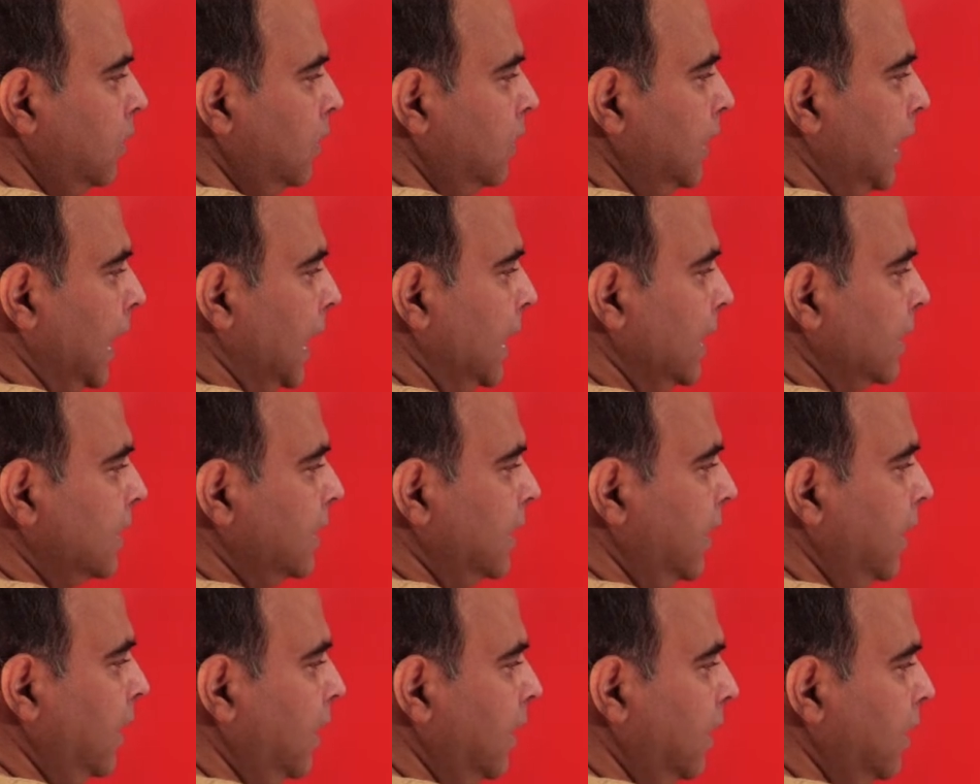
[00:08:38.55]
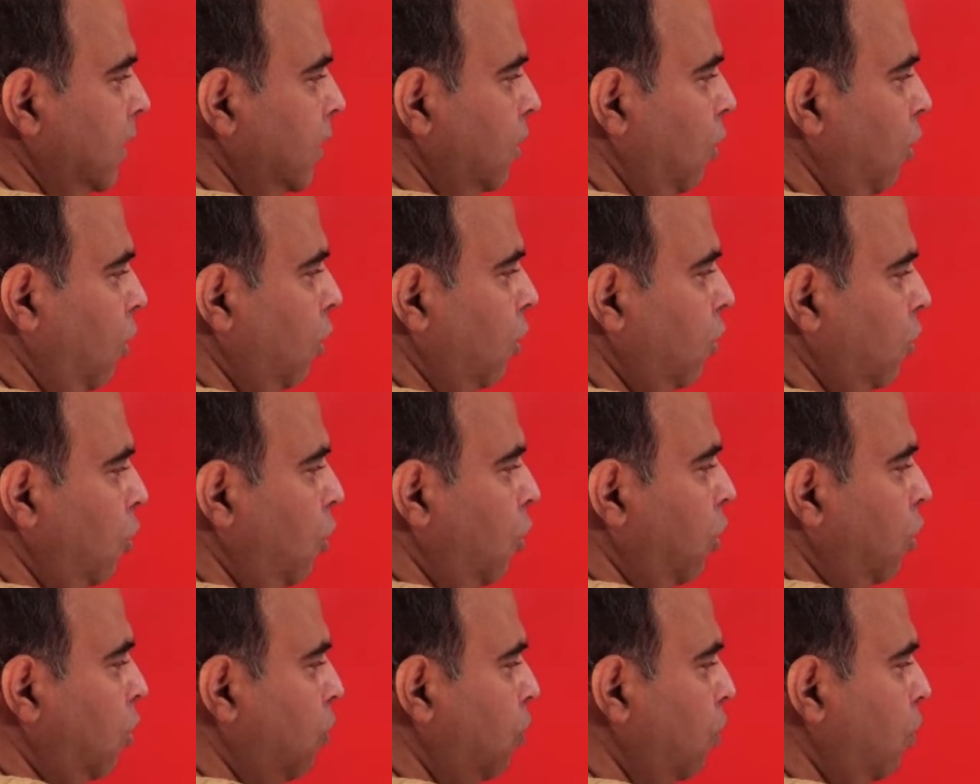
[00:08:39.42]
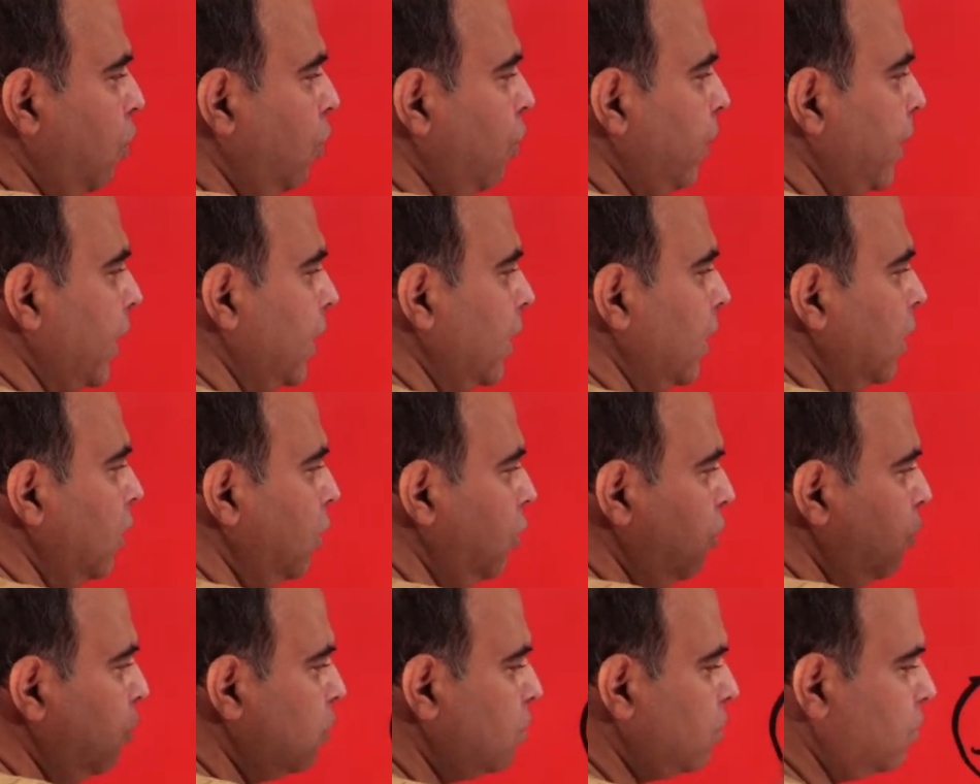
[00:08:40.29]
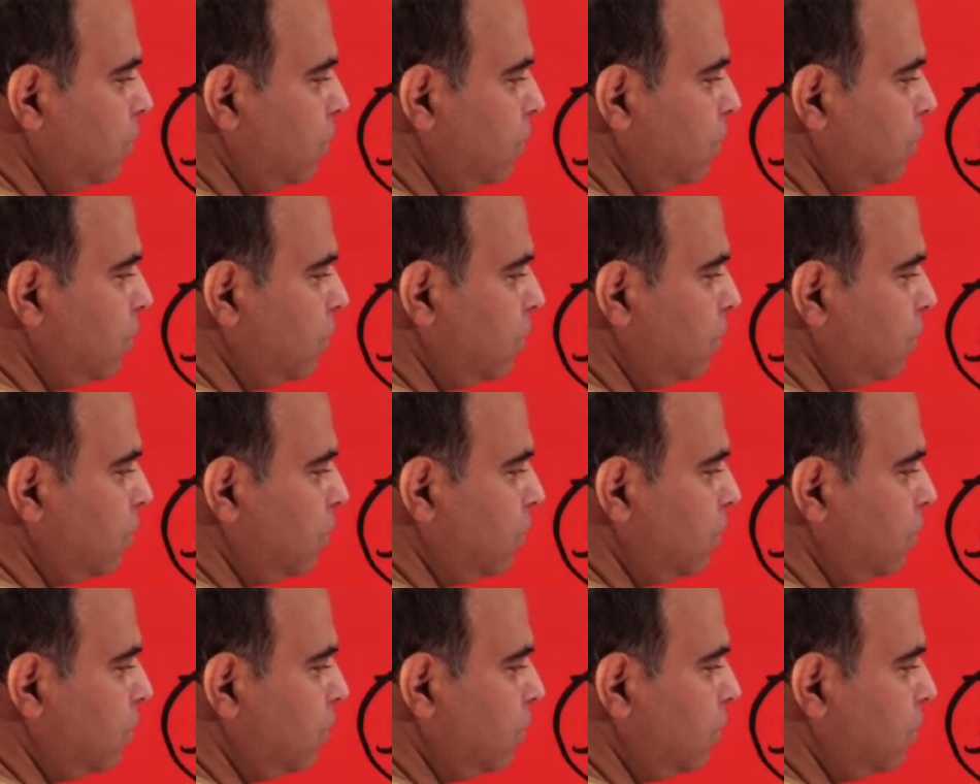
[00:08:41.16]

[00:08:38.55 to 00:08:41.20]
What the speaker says: That is the org code you can use